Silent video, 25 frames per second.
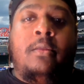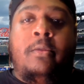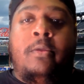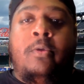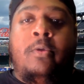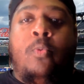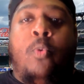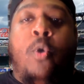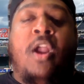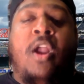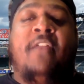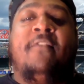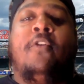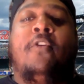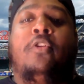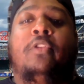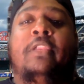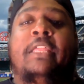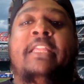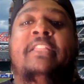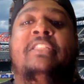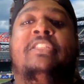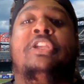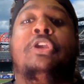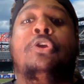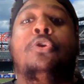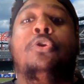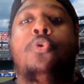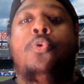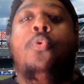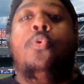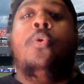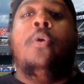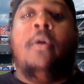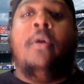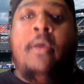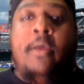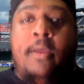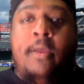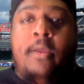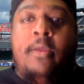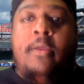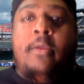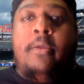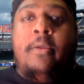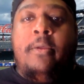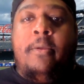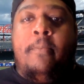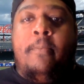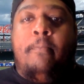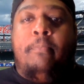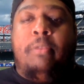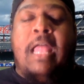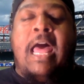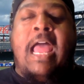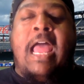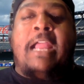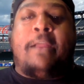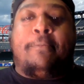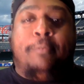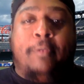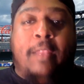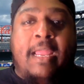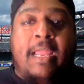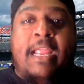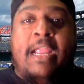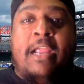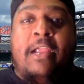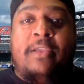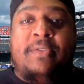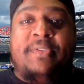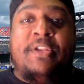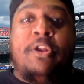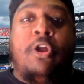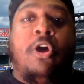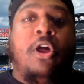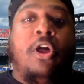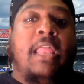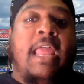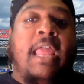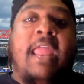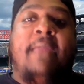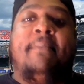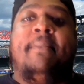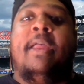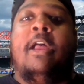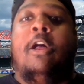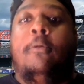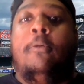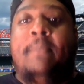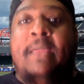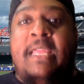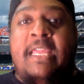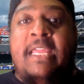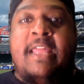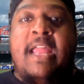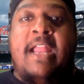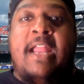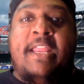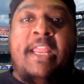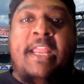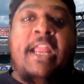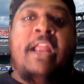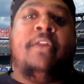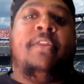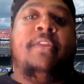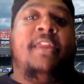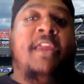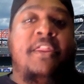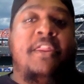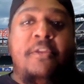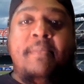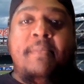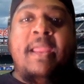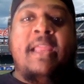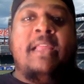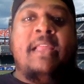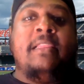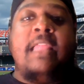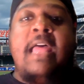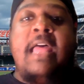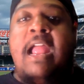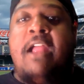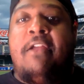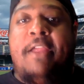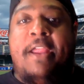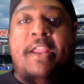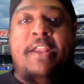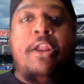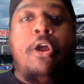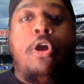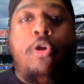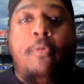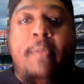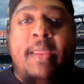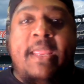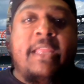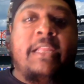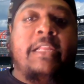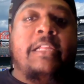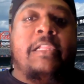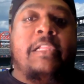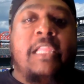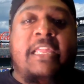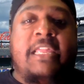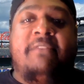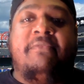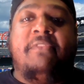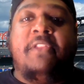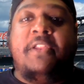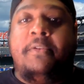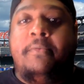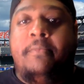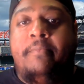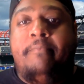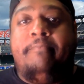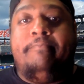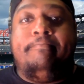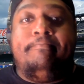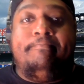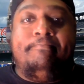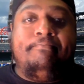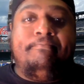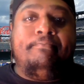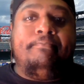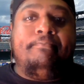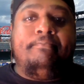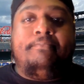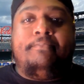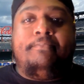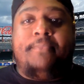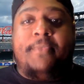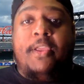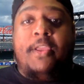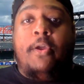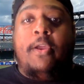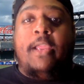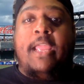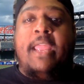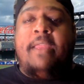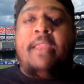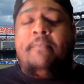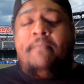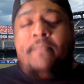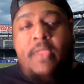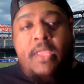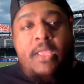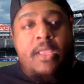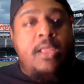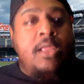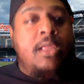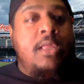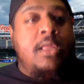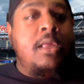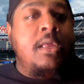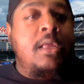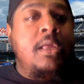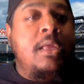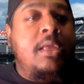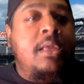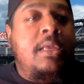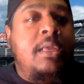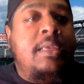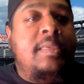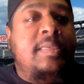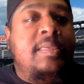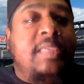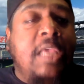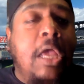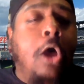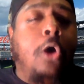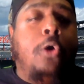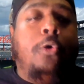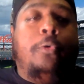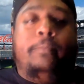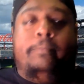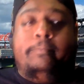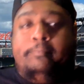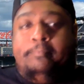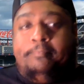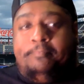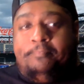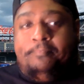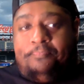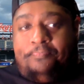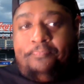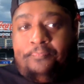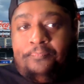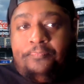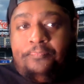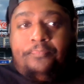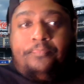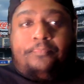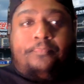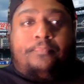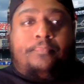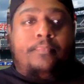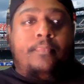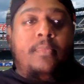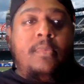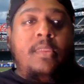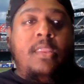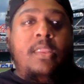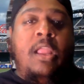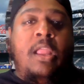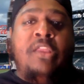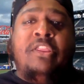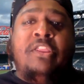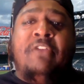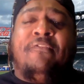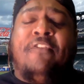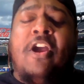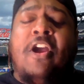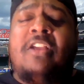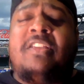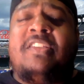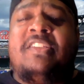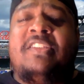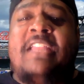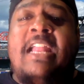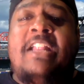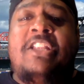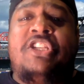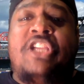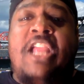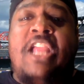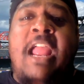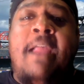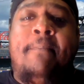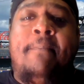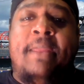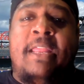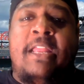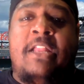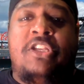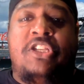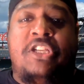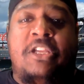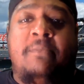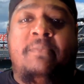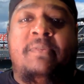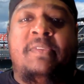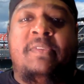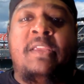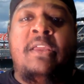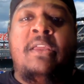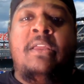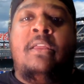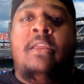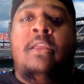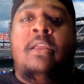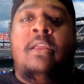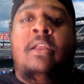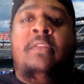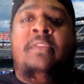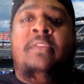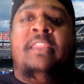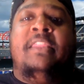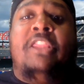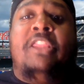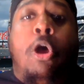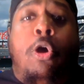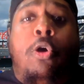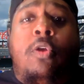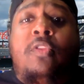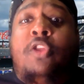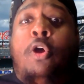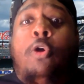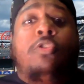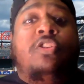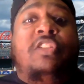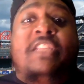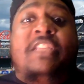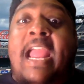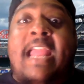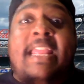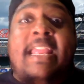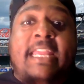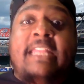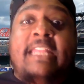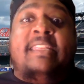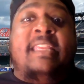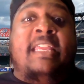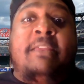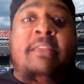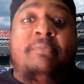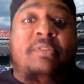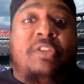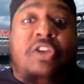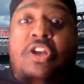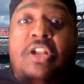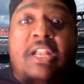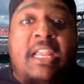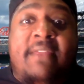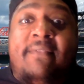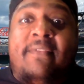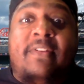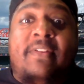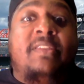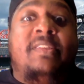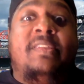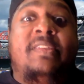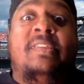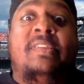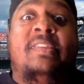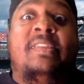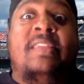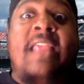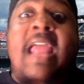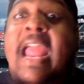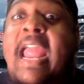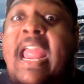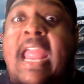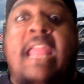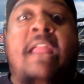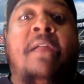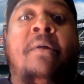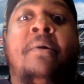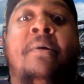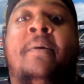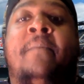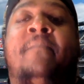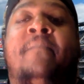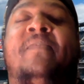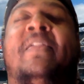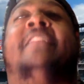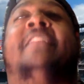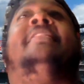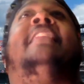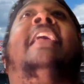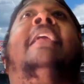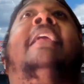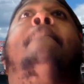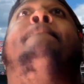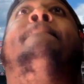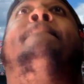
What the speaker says: One of only 2 black players in all of MLB that year, the other being Larry Doby in Cleveland. Okay? So, the first 10 championships, those Yankee teams couldn't even say that they